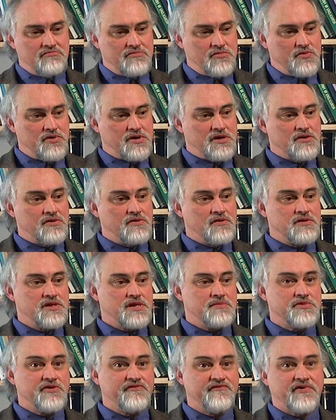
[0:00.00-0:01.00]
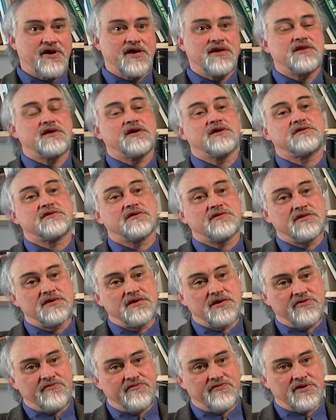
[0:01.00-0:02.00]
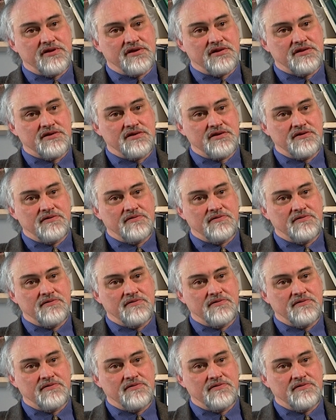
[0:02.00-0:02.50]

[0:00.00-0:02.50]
We can call them the finite and the infinite.